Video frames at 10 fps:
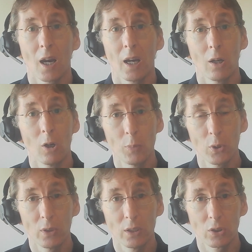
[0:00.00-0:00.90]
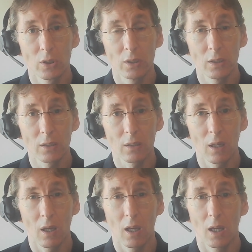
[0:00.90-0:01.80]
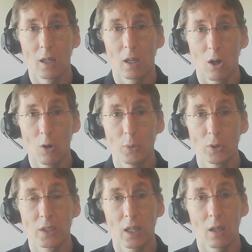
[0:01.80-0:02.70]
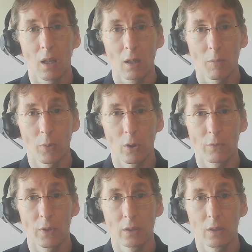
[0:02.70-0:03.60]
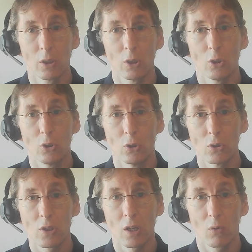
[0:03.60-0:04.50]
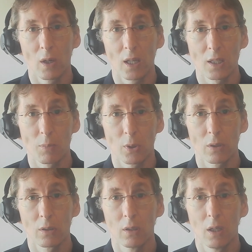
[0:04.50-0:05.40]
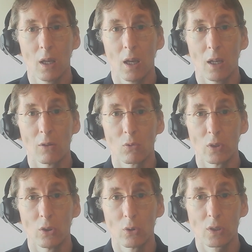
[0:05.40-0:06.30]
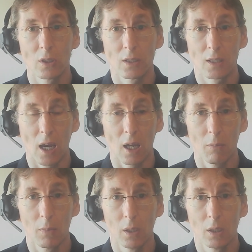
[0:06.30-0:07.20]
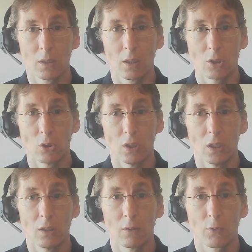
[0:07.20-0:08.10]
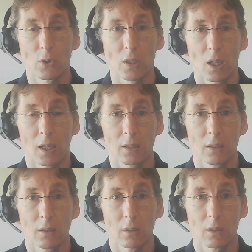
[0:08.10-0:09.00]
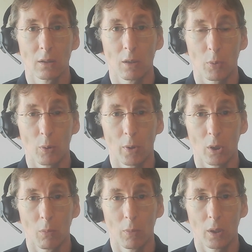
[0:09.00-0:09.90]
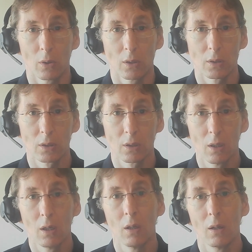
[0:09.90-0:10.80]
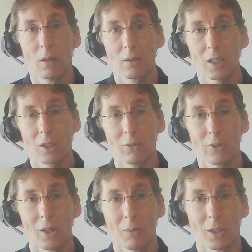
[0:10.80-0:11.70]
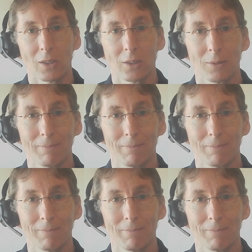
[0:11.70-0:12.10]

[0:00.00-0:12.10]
I hope you enjoyed it, and I hope you take a lot of profit using REDEXPERT and reduce the time that you need for selecting the proper components. Thank you very much.